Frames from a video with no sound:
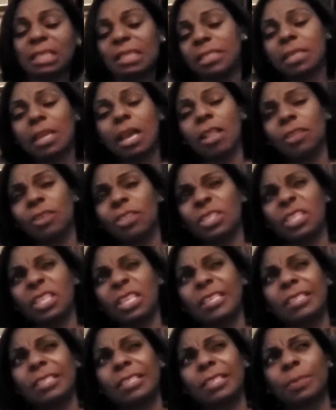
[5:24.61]
this color
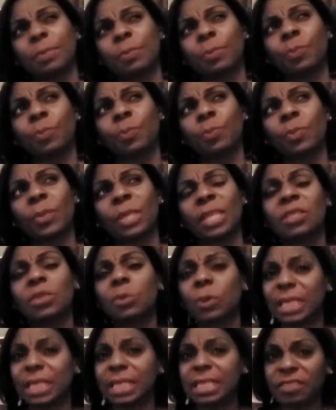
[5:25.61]
since
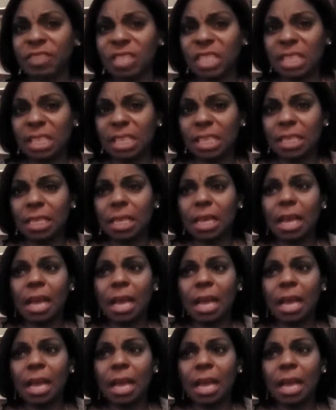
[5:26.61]
2017.